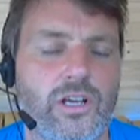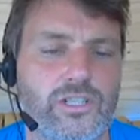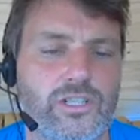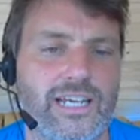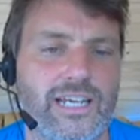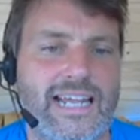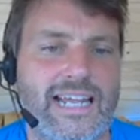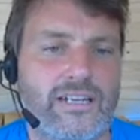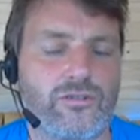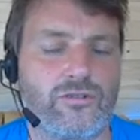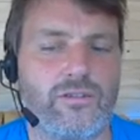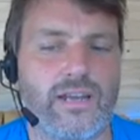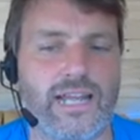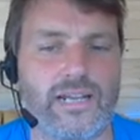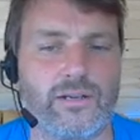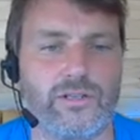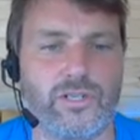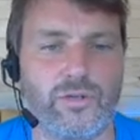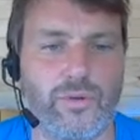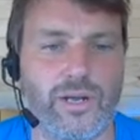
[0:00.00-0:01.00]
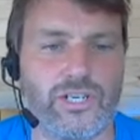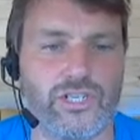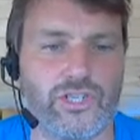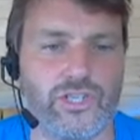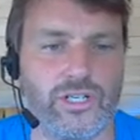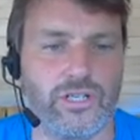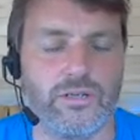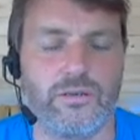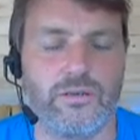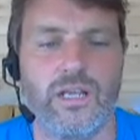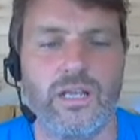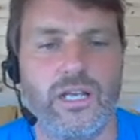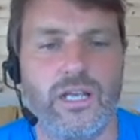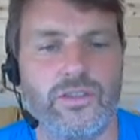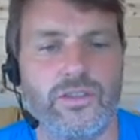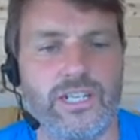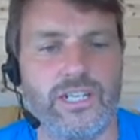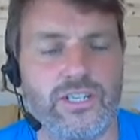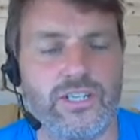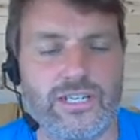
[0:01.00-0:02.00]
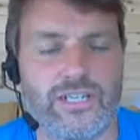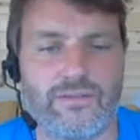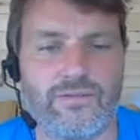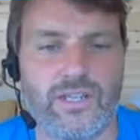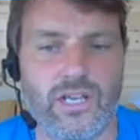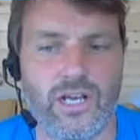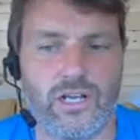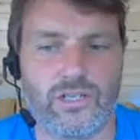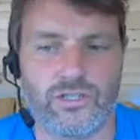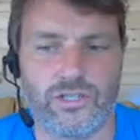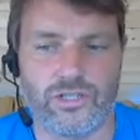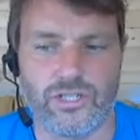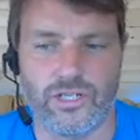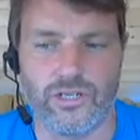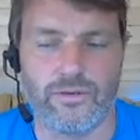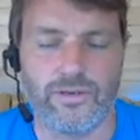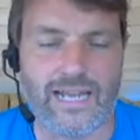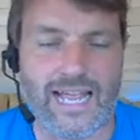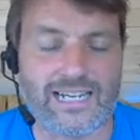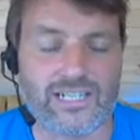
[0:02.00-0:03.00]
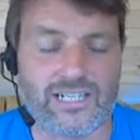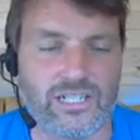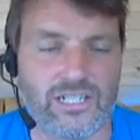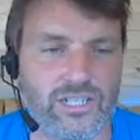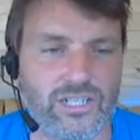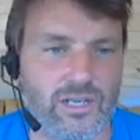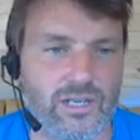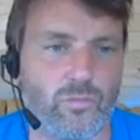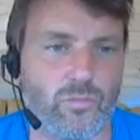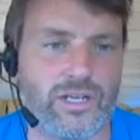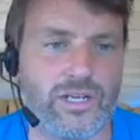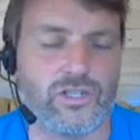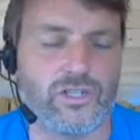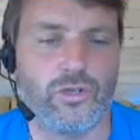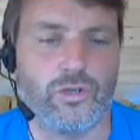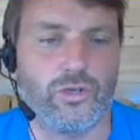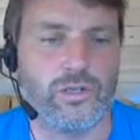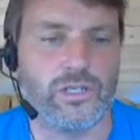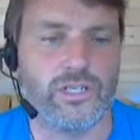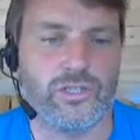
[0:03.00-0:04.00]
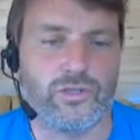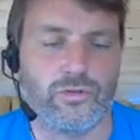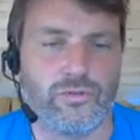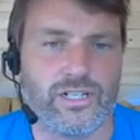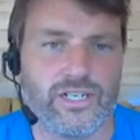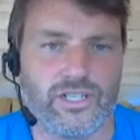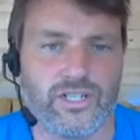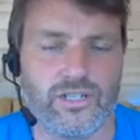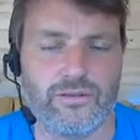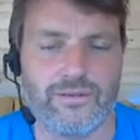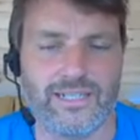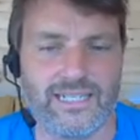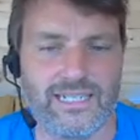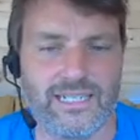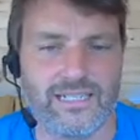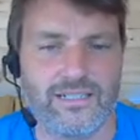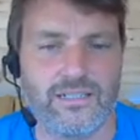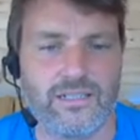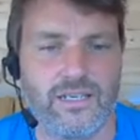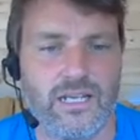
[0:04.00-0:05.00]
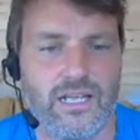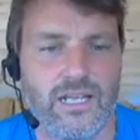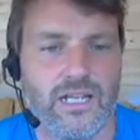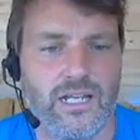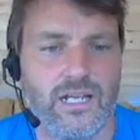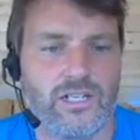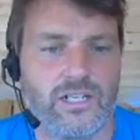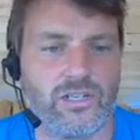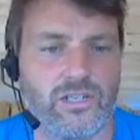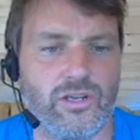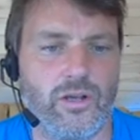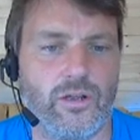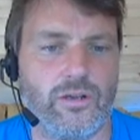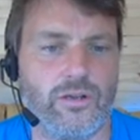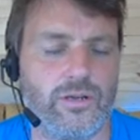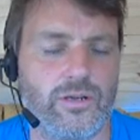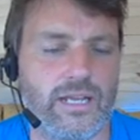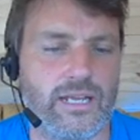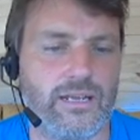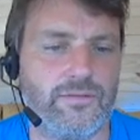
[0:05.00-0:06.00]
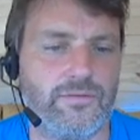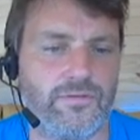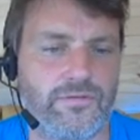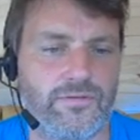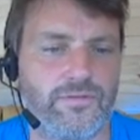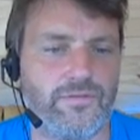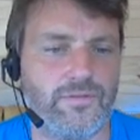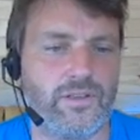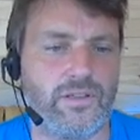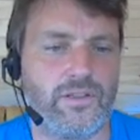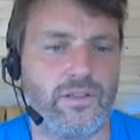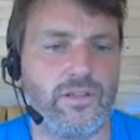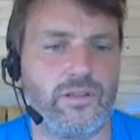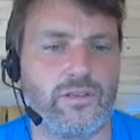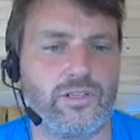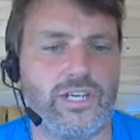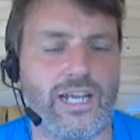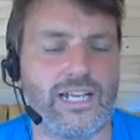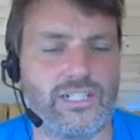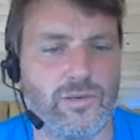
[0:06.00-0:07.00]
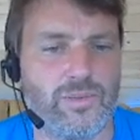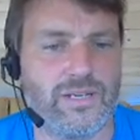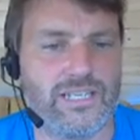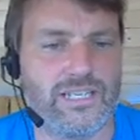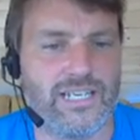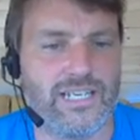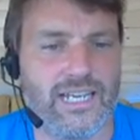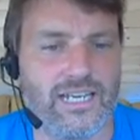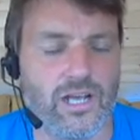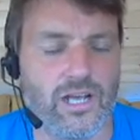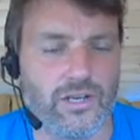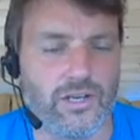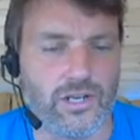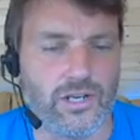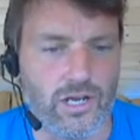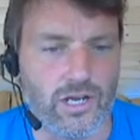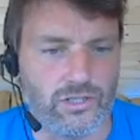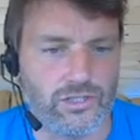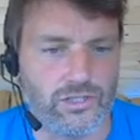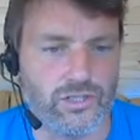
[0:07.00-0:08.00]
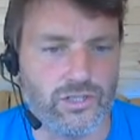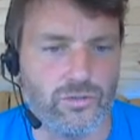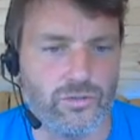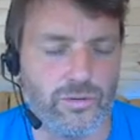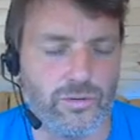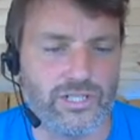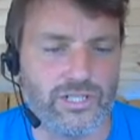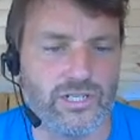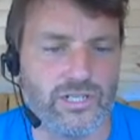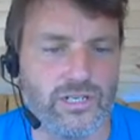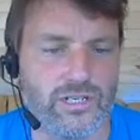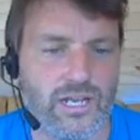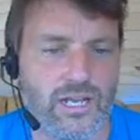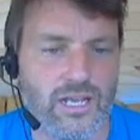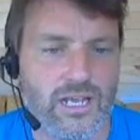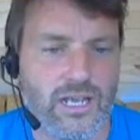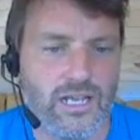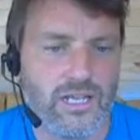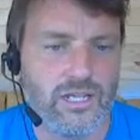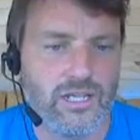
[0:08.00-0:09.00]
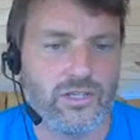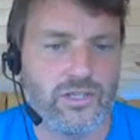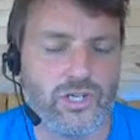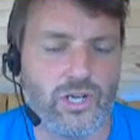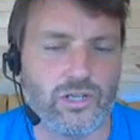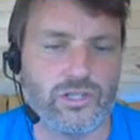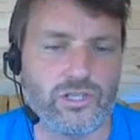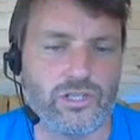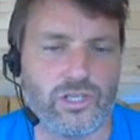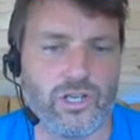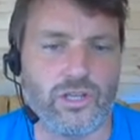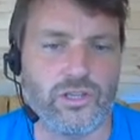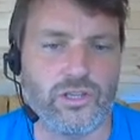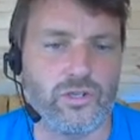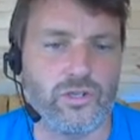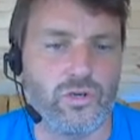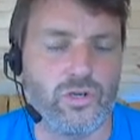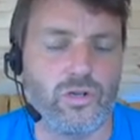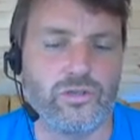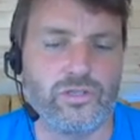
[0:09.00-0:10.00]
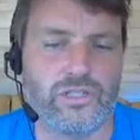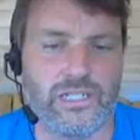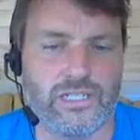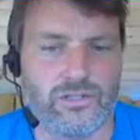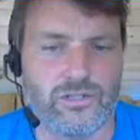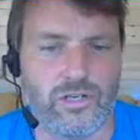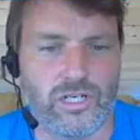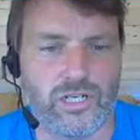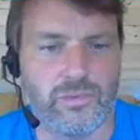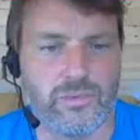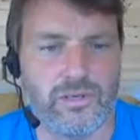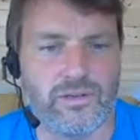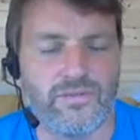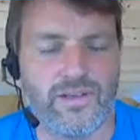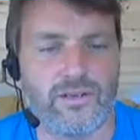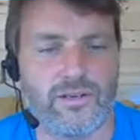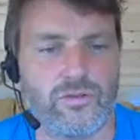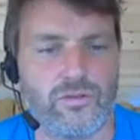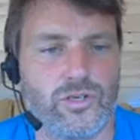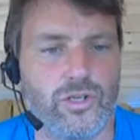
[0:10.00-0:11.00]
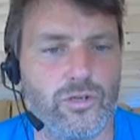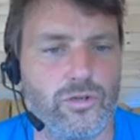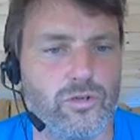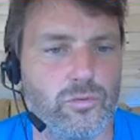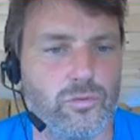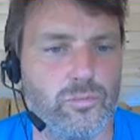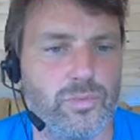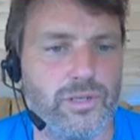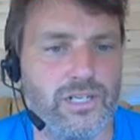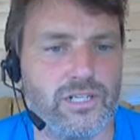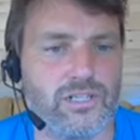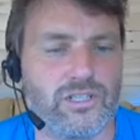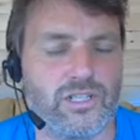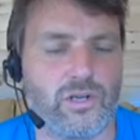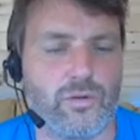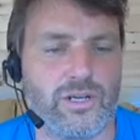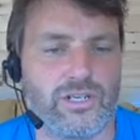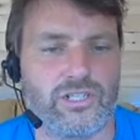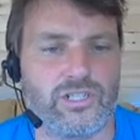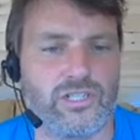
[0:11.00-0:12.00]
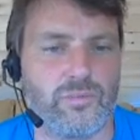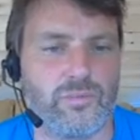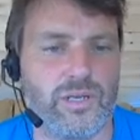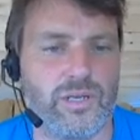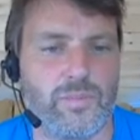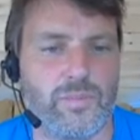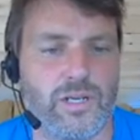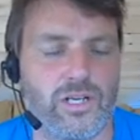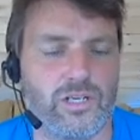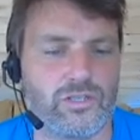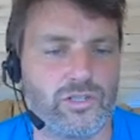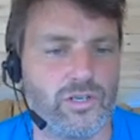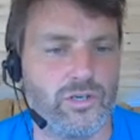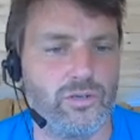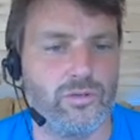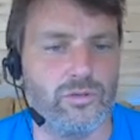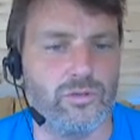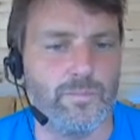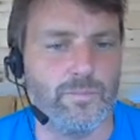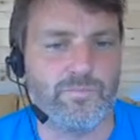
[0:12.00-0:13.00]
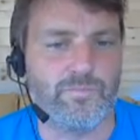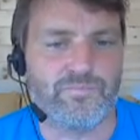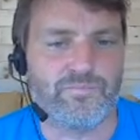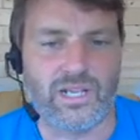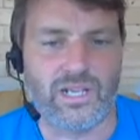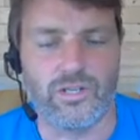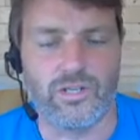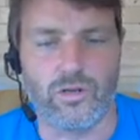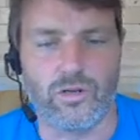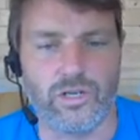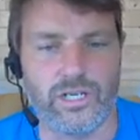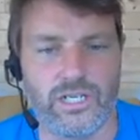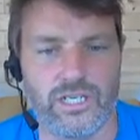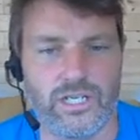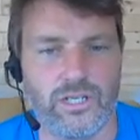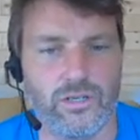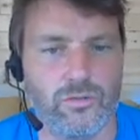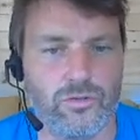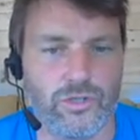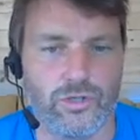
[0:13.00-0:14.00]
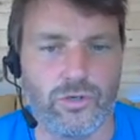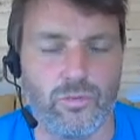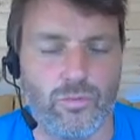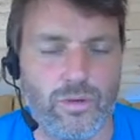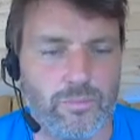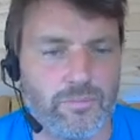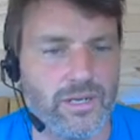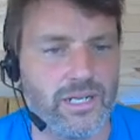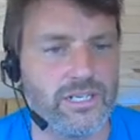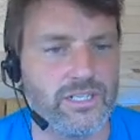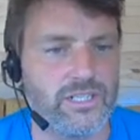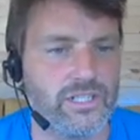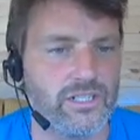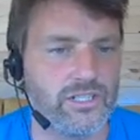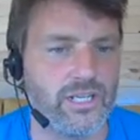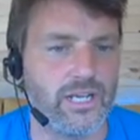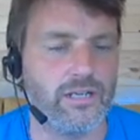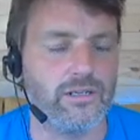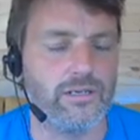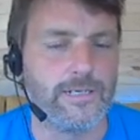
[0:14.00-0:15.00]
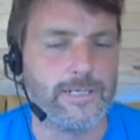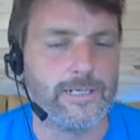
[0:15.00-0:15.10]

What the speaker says: it a natural language question that it doesn't have the answer to, and actually in some ways Google is already doing this. So if ChatGPT can't answer your question, chances are that your content's not going to be found on Google, because the questions that people ask Google are not going to yield your web pages. So